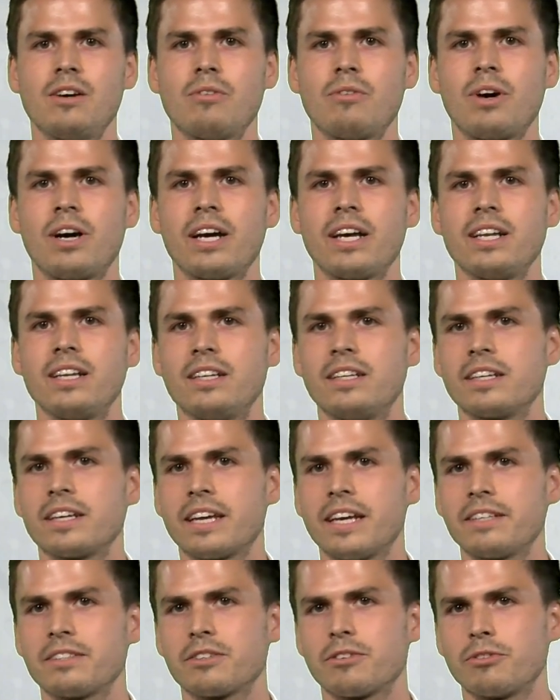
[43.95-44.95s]
while in
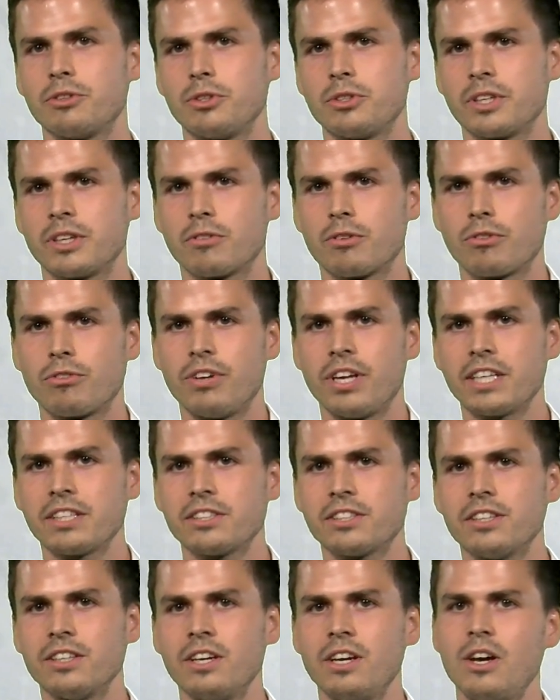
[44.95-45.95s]
case of using a
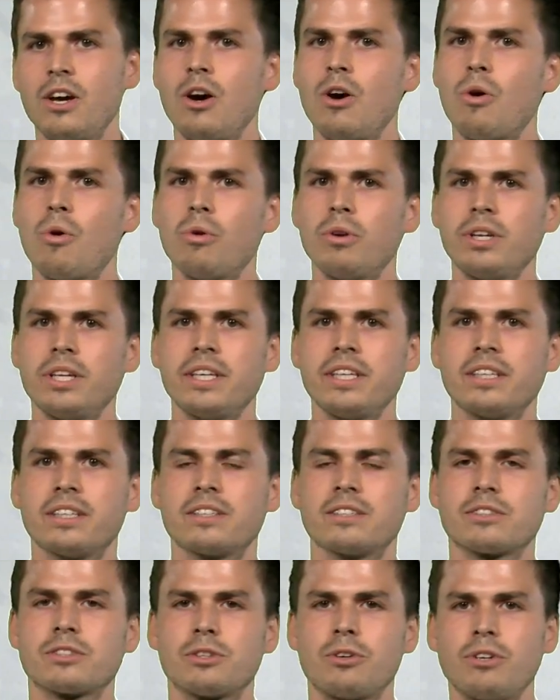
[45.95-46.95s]
reflector, only
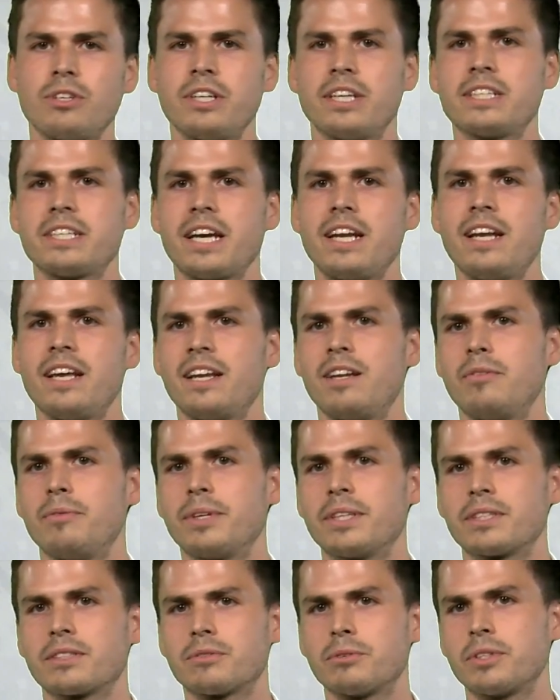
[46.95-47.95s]
certain antenna
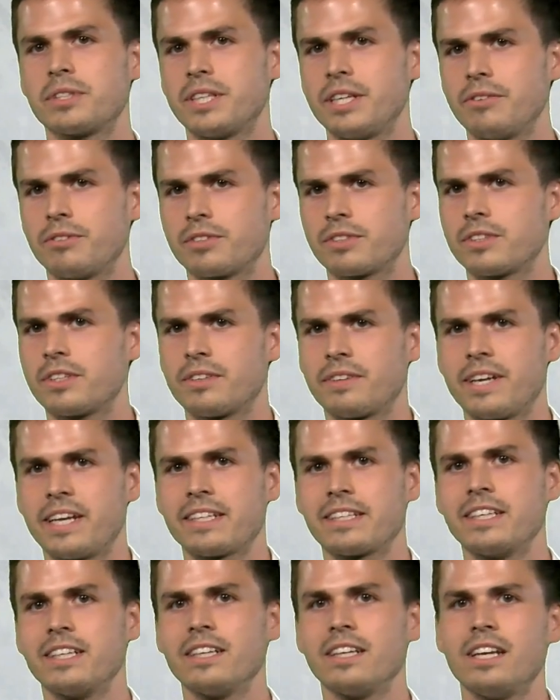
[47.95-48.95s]
elements receives the
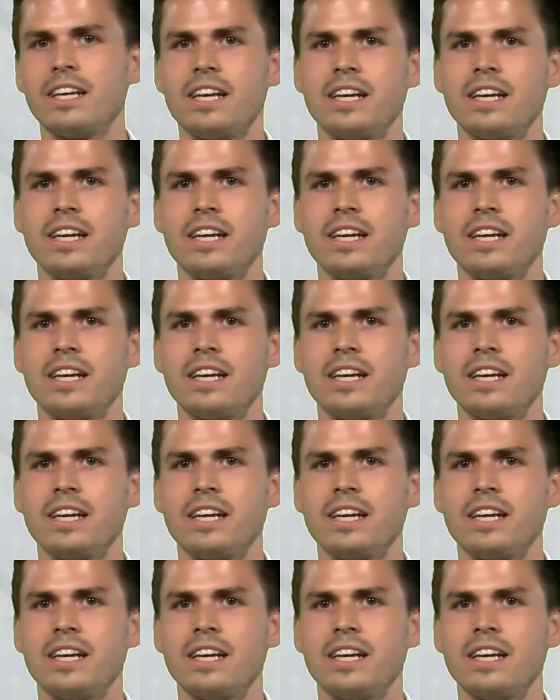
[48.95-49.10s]
signal.